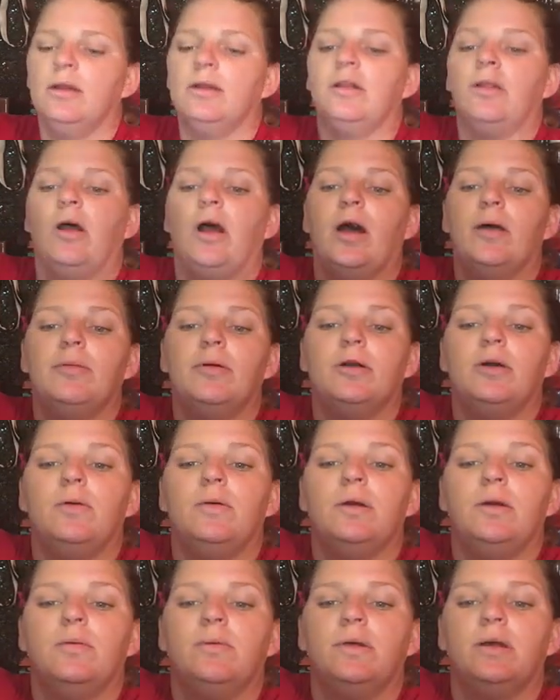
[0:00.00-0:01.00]
So I'm gonna go
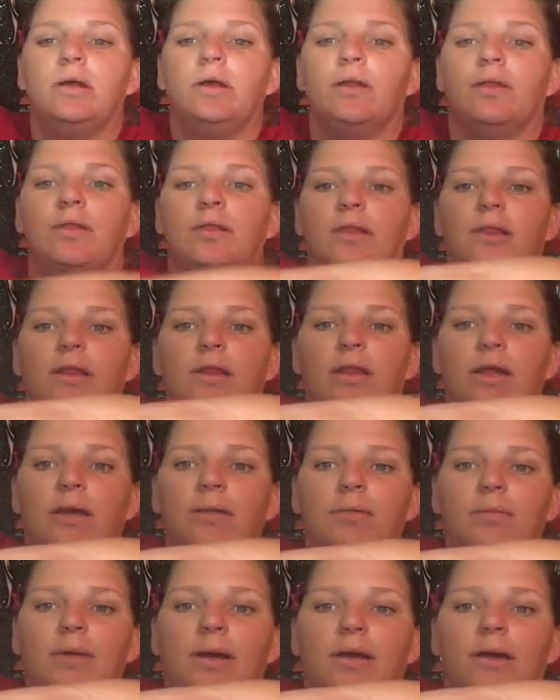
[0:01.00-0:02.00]
in with the
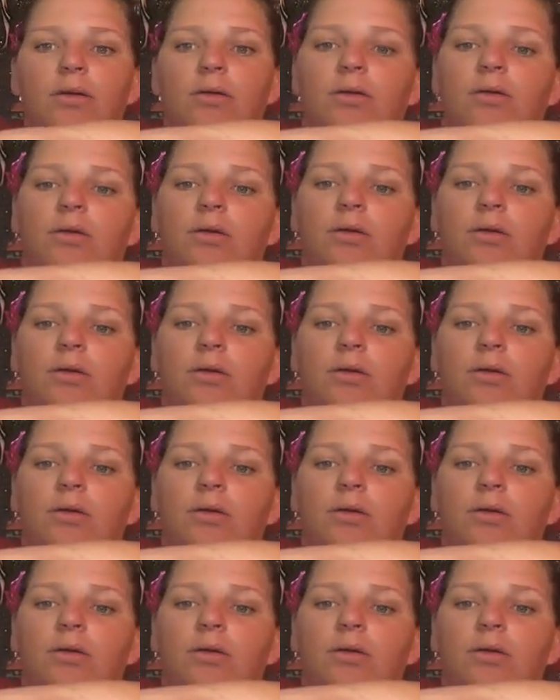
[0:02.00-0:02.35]
same amount,